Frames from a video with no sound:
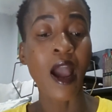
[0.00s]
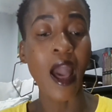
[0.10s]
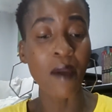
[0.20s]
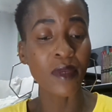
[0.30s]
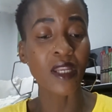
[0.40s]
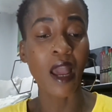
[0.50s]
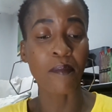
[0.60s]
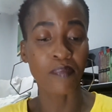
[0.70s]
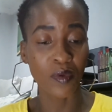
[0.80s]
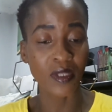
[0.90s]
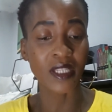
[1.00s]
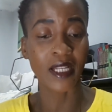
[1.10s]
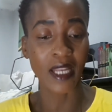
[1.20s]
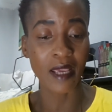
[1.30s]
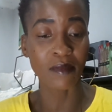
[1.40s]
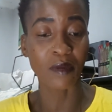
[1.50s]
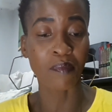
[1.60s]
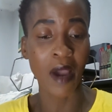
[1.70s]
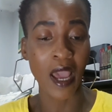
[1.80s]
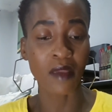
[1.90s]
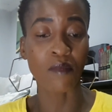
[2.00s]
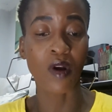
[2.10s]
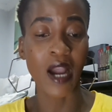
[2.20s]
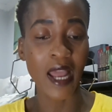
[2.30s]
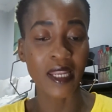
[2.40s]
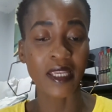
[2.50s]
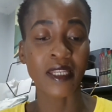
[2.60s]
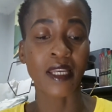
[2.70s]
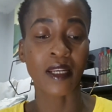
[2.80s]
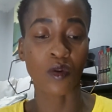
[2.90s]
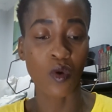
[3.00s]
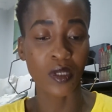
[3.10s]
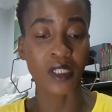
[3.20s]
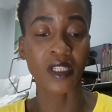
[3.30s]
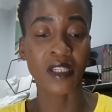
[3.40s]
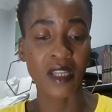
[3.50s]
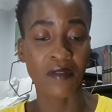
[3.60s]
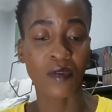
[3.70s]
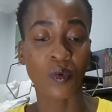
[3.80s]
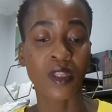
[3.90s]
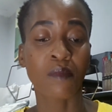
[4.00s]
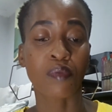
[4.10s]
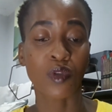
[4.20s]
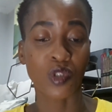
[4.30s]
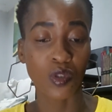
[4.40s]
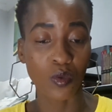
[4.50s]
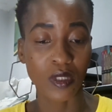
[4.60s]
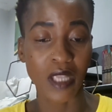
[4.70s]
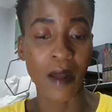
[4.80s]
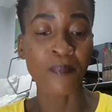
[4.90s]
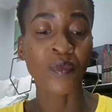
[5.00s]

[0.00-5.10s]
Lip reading: amid abuse claims by Mohale in a recorded interview with the producer